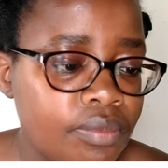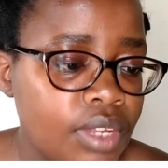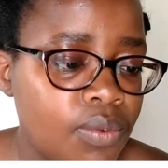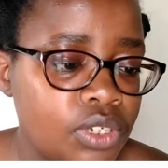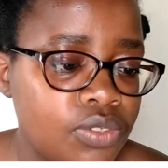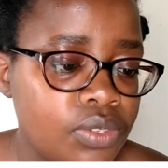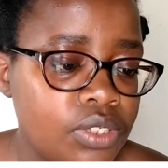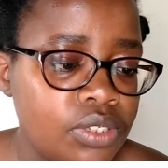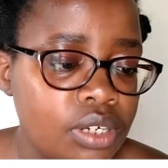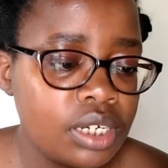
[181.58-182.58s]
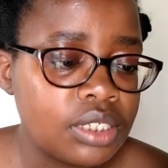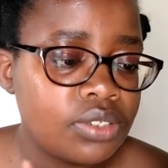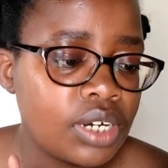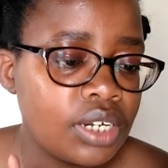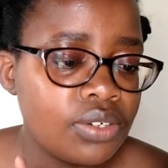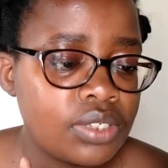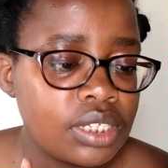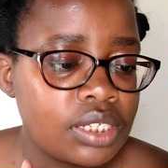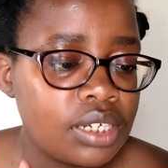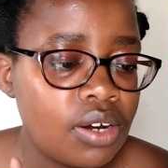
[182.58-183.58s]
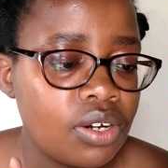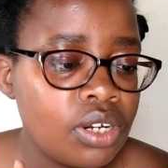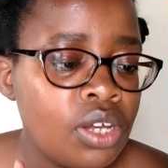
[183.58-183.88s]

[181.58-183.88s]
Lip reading: what you can use it on